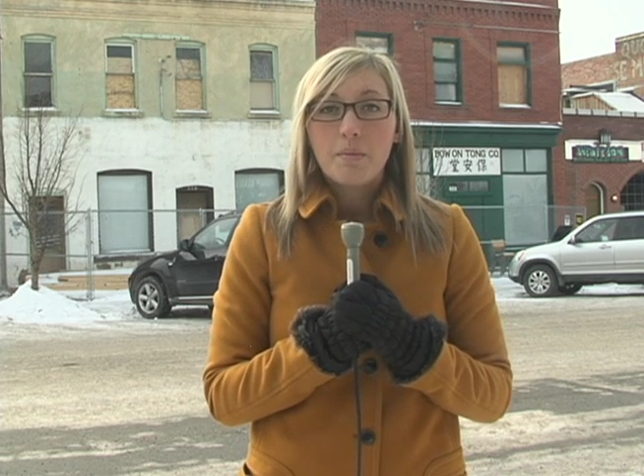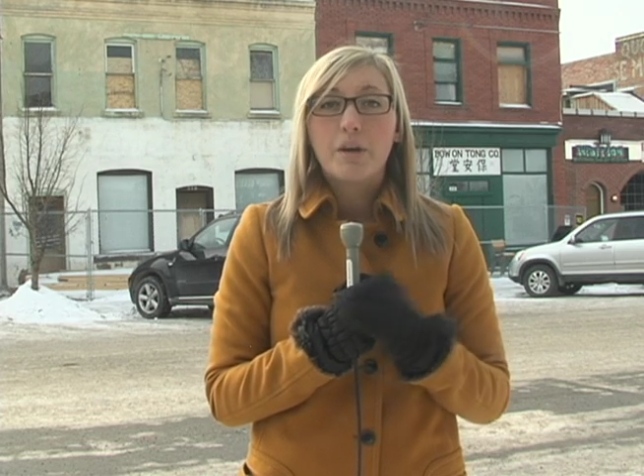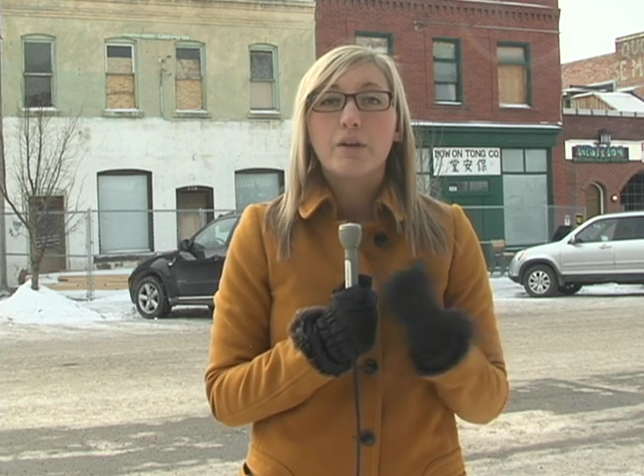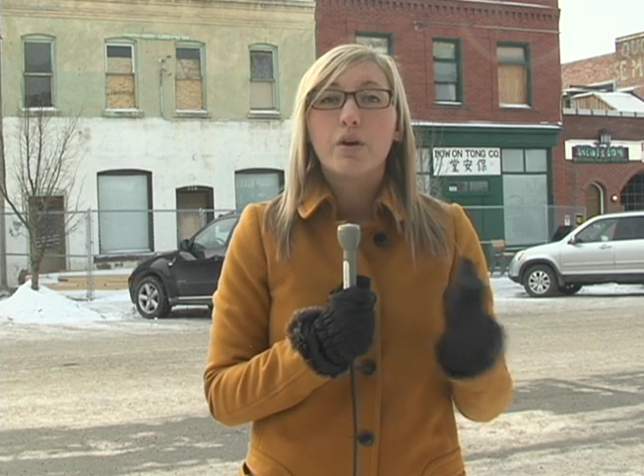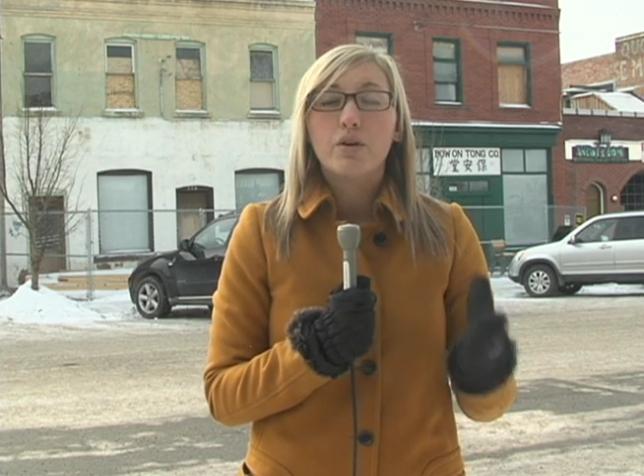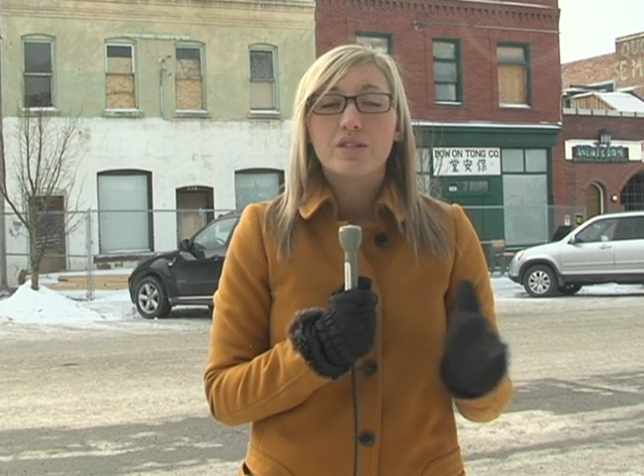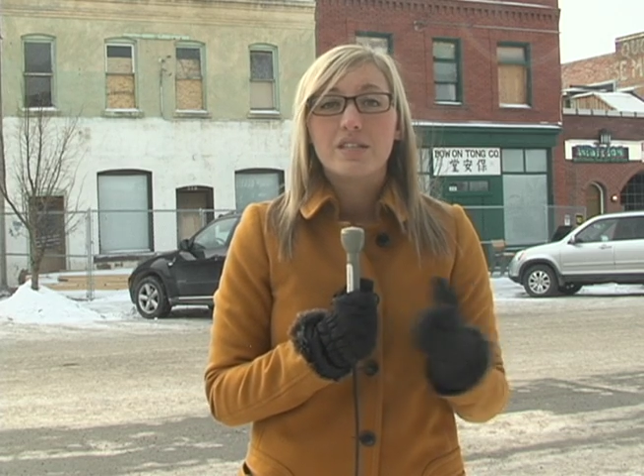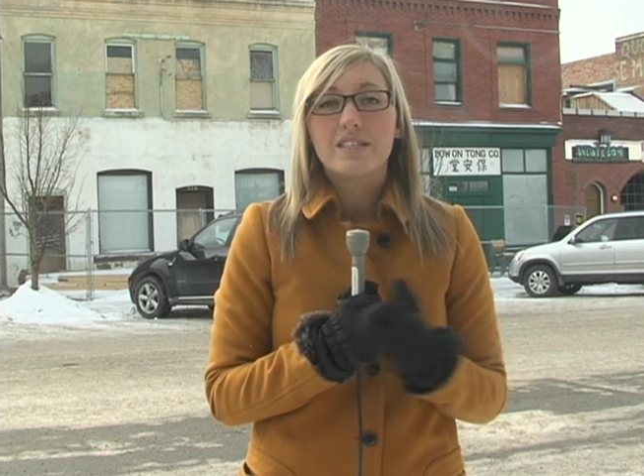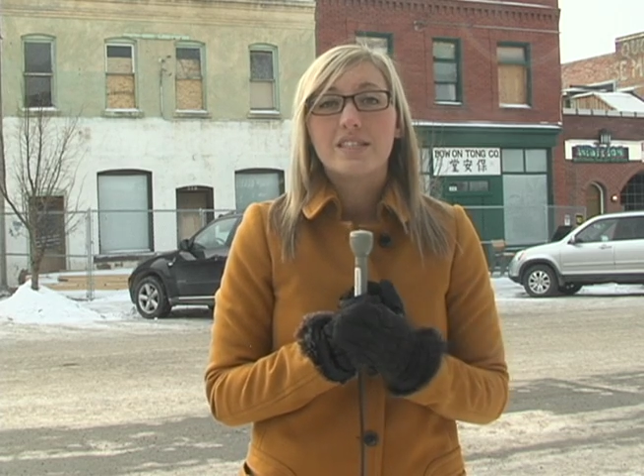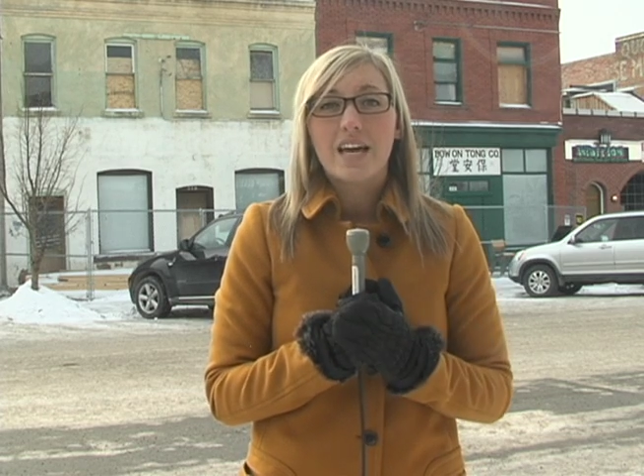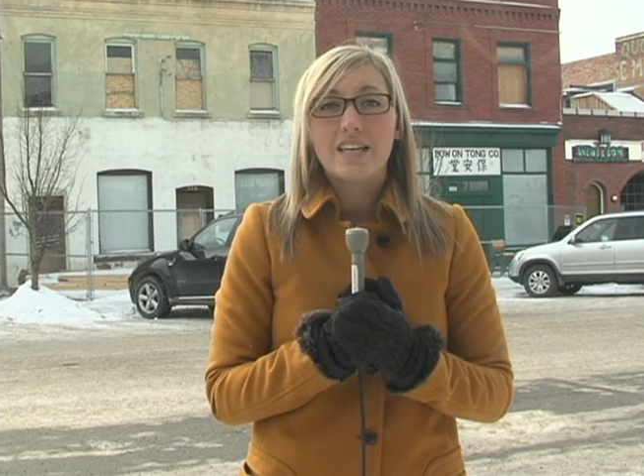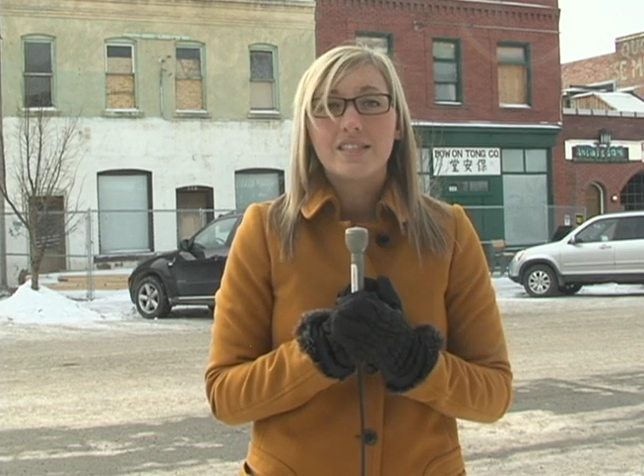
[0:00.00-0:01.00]
But Croson
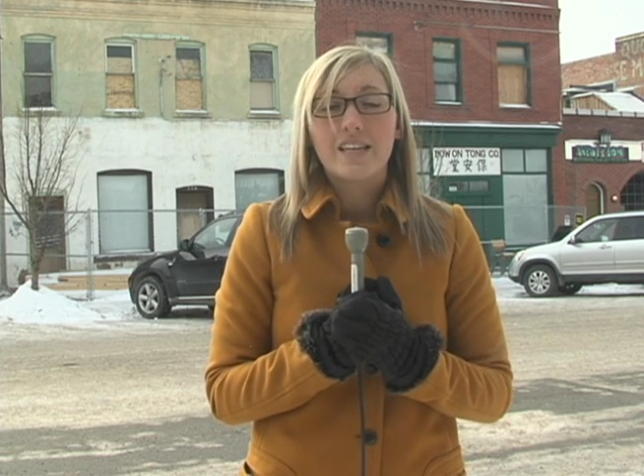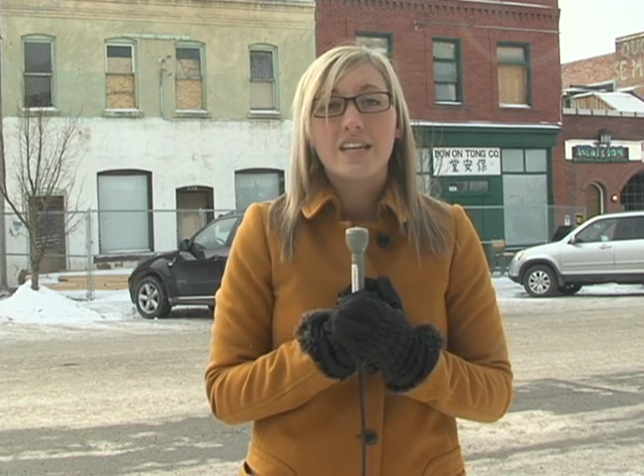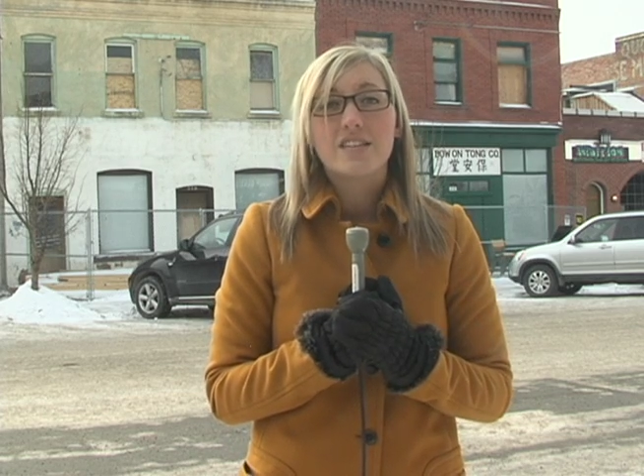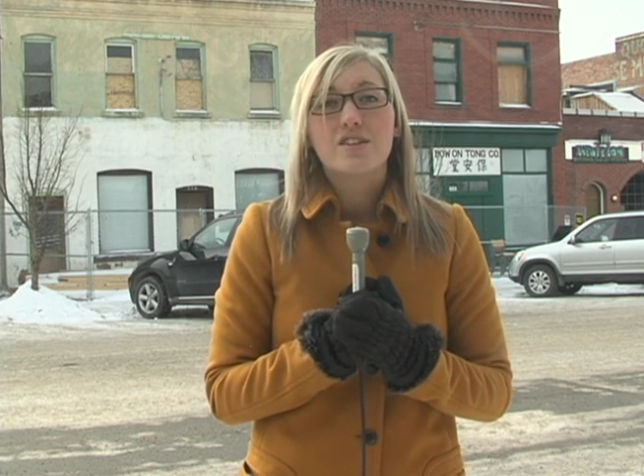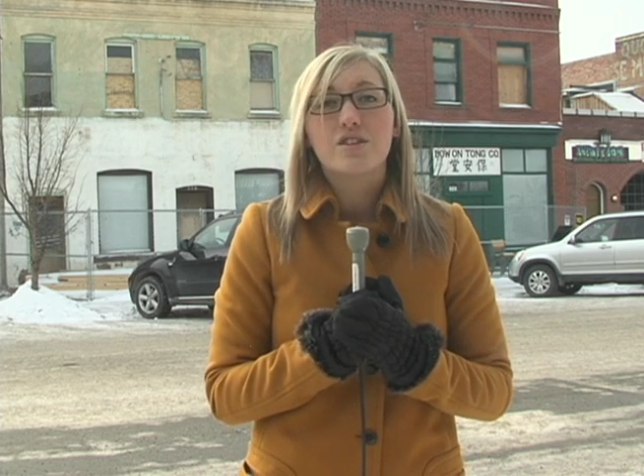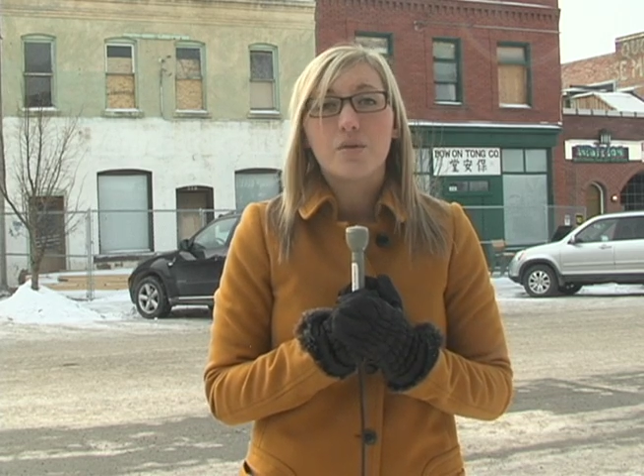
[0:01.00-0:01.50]
says thanks to